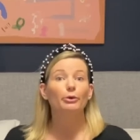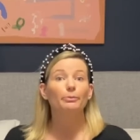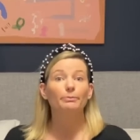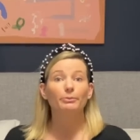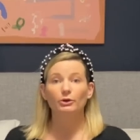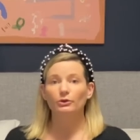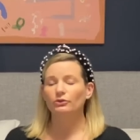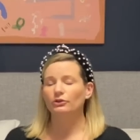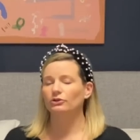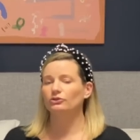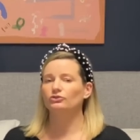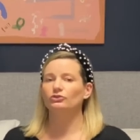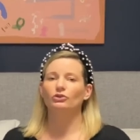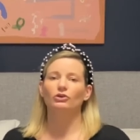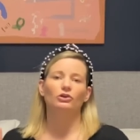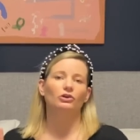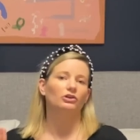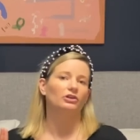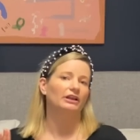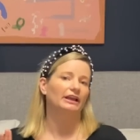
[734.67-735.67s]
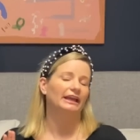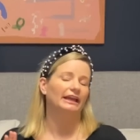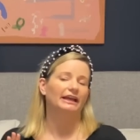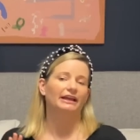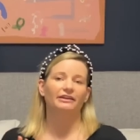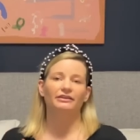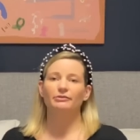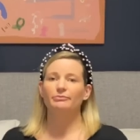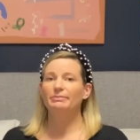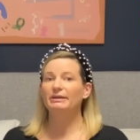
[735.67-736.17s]
birth control
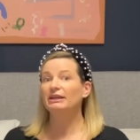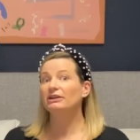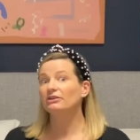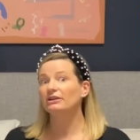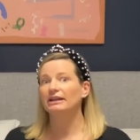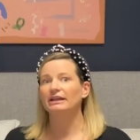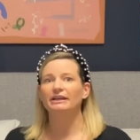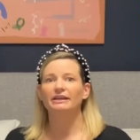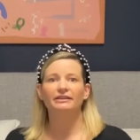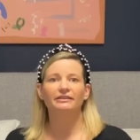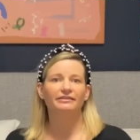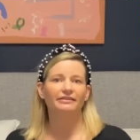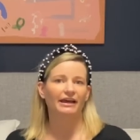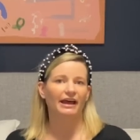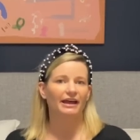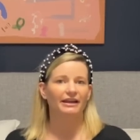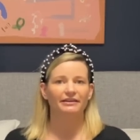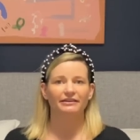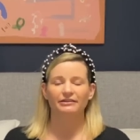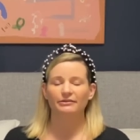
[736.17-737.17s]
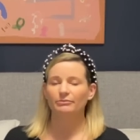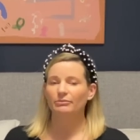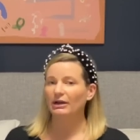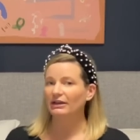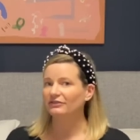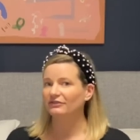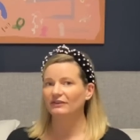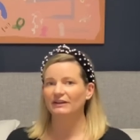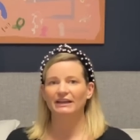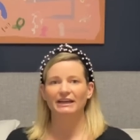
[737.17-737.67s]
and periods and
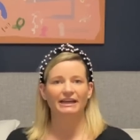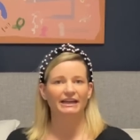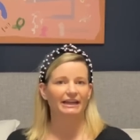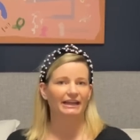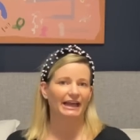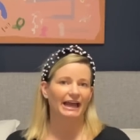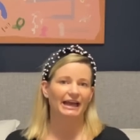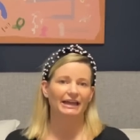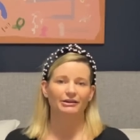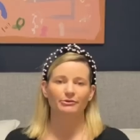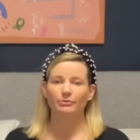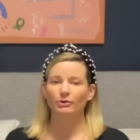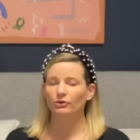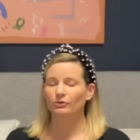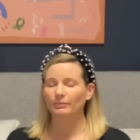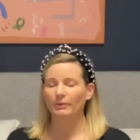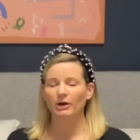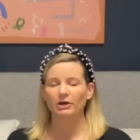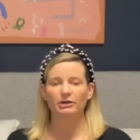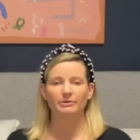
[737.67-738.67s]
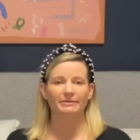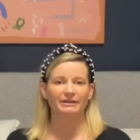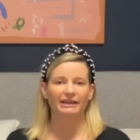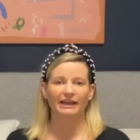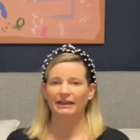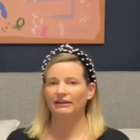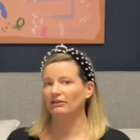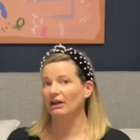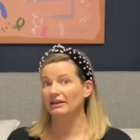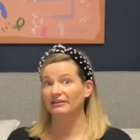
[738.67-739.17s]
breastfeeding and postpartum and
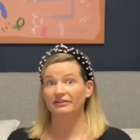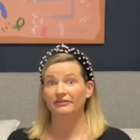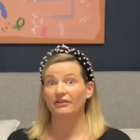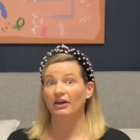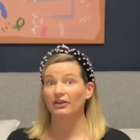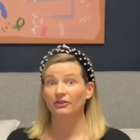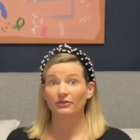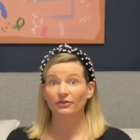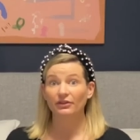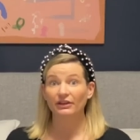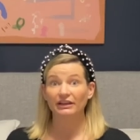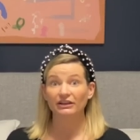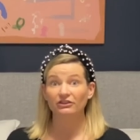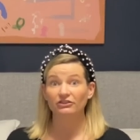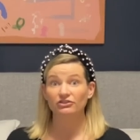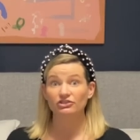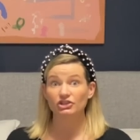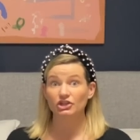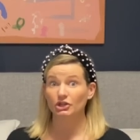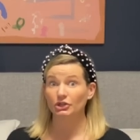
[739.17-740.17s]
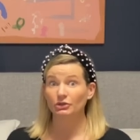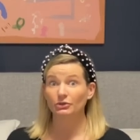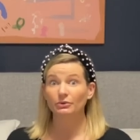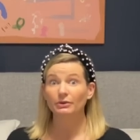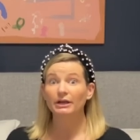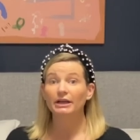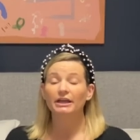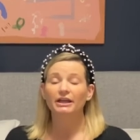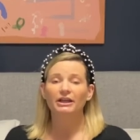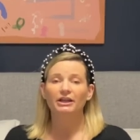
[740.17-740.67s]
like lots of other things too.